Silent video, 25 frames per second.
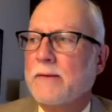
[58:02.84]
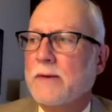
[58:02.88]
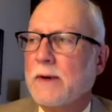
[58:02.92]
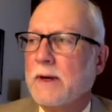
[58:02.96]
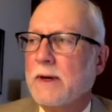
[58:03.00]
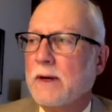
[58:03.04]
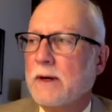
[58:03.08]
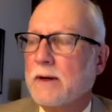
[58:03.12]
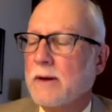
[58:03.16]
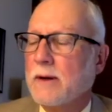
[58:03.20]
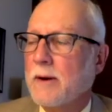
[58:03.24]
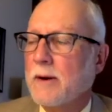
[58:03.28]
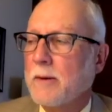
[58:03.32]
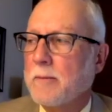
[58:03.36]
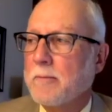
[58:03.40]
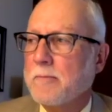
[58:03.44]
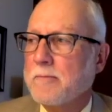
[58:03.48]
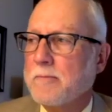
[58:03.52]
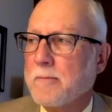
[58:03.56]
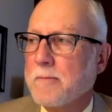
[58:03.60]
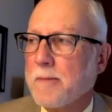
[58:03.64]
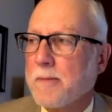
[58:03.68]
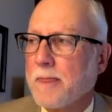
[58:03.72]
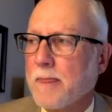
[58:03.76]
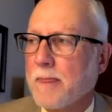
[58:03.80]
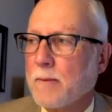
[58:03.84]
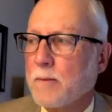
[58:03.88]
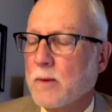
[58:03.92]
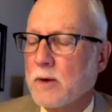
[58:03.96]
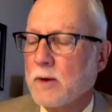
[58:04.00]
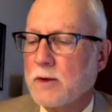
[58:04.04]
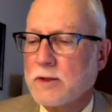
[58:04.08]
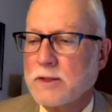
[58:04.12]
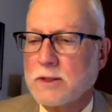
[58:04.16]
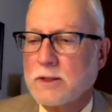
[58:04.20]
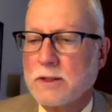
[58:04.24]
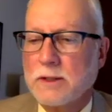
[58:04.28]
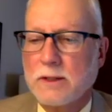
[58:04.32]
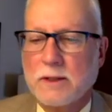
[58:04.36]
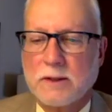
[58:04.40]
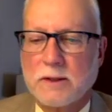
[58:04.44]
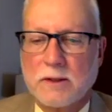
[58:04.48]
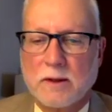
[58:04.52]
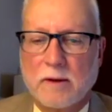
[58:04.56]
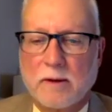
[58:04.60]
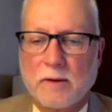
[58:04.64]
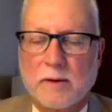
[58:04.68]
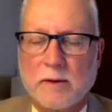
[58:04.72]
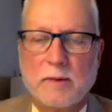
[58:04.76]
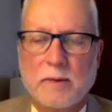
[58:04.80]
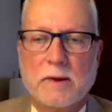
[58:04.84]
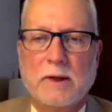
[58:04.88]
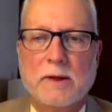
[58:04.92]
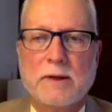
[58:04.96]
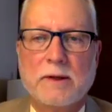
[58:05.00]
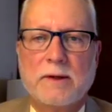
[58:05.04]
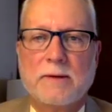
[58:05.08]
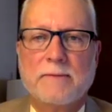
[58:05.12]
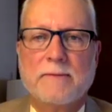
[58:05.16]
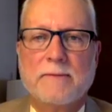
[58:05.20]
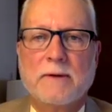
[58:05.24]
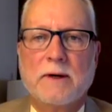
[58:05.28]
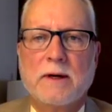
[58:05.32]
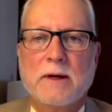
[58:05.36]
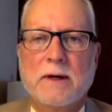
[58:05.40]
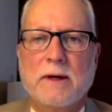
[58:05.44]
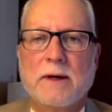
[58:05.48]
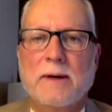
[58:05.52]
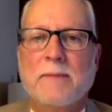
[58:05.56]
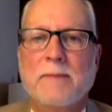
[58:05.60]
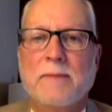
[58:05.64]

think mercy is ultimately divine.